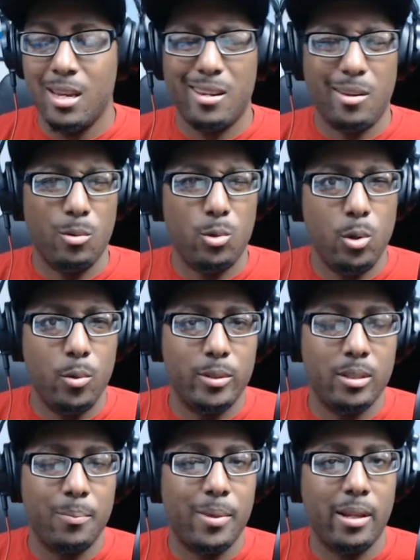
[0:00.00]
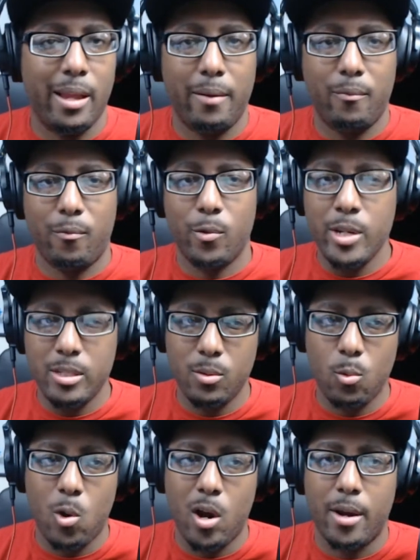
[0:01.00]
don't do it with something like freezing
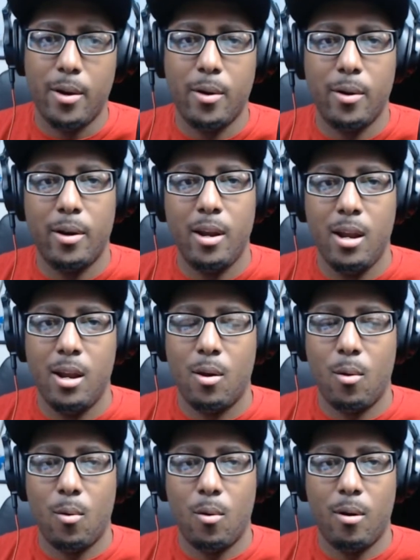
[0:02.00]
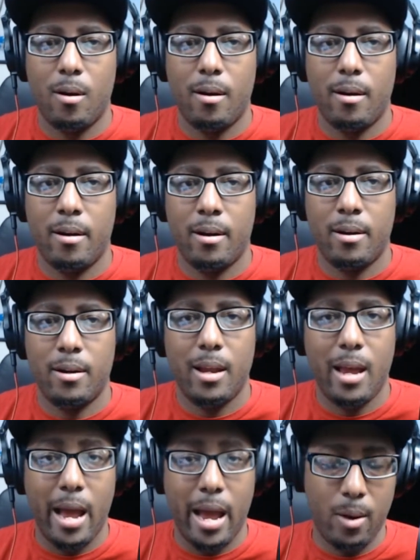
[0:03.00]
water or
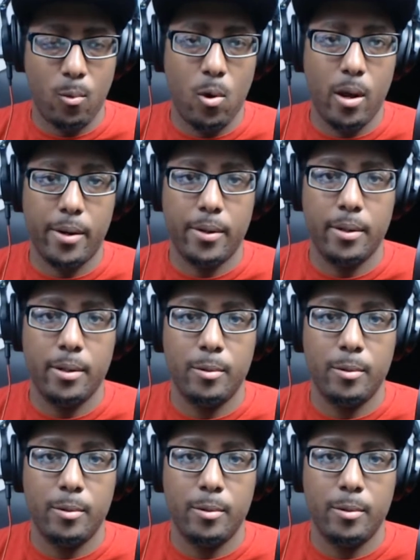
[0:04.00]
hot water,